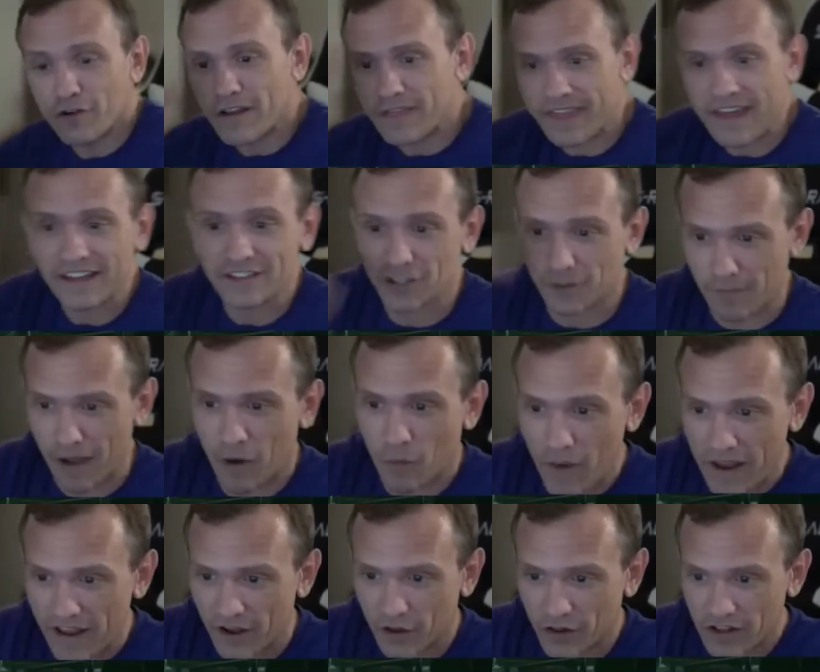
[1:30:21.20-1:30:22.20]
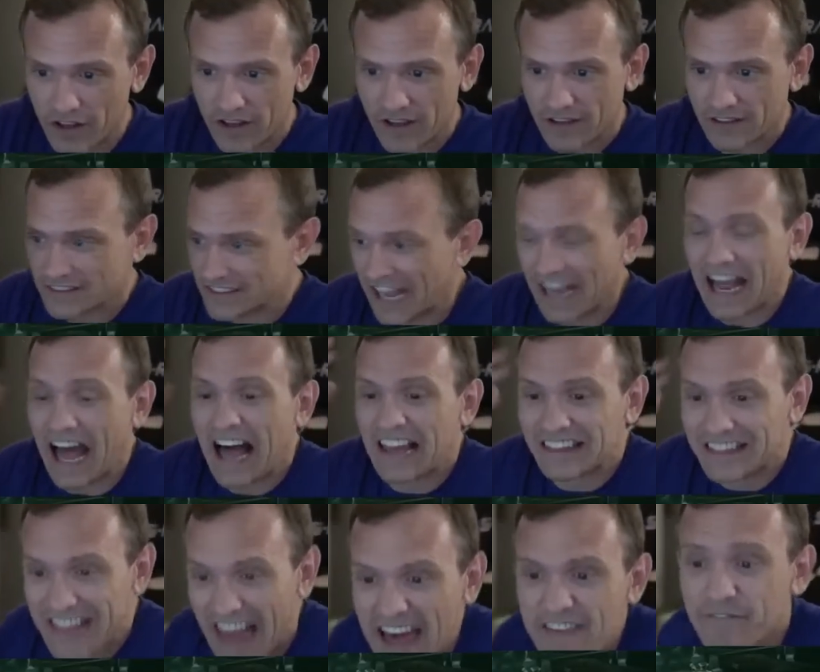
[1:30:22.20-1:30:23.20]
things on my wheel. Like,
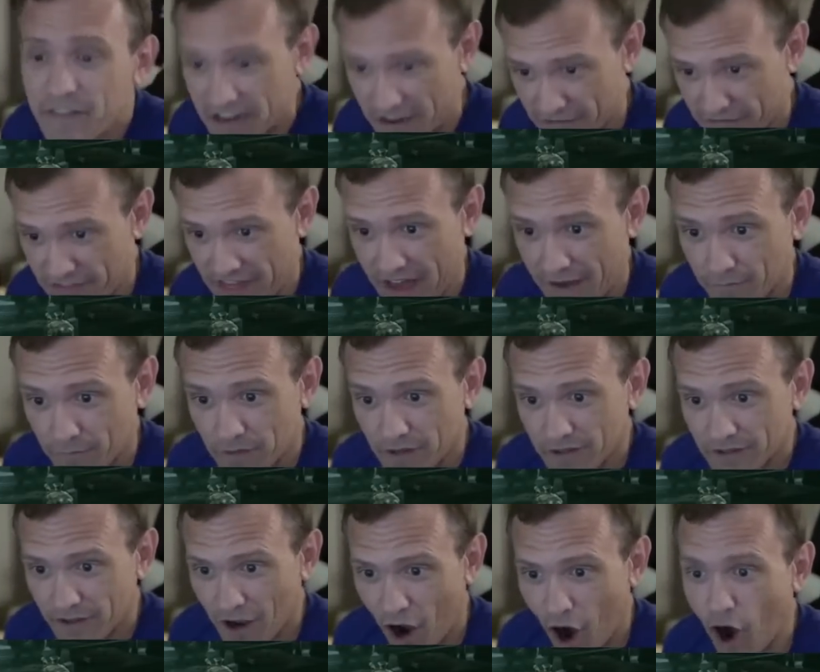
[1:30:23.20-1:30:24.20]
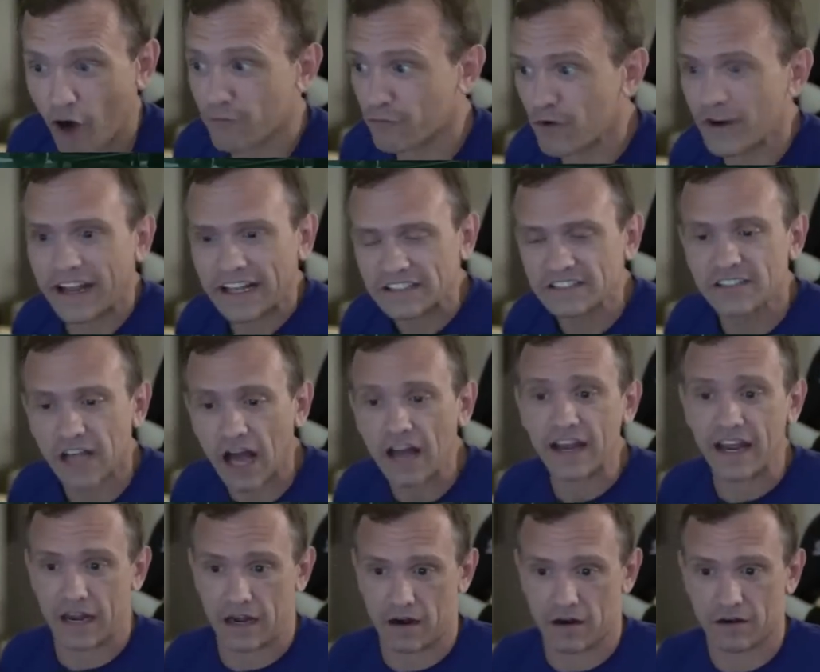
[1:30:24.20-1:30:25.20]
11 of them are freaking Sun
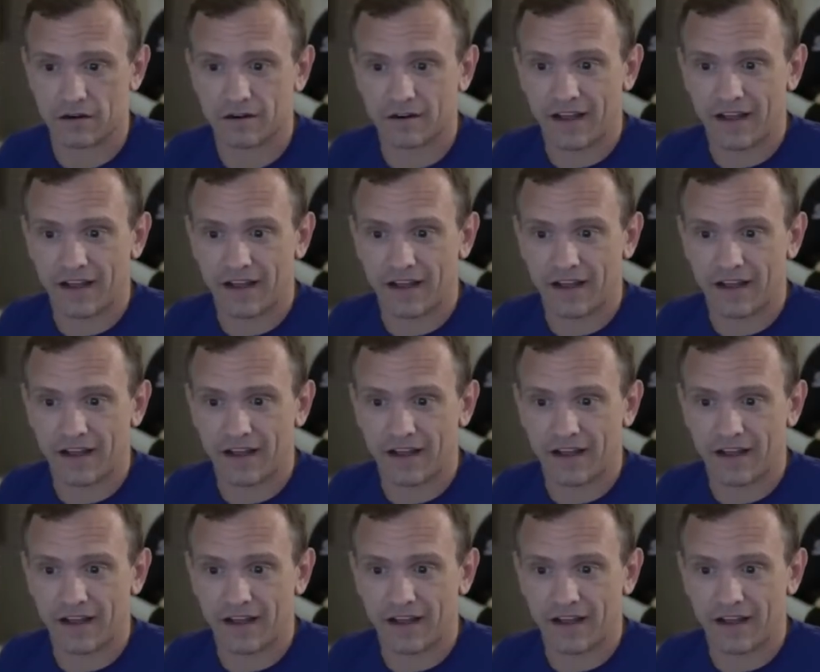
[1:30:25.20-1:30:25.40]
Eater.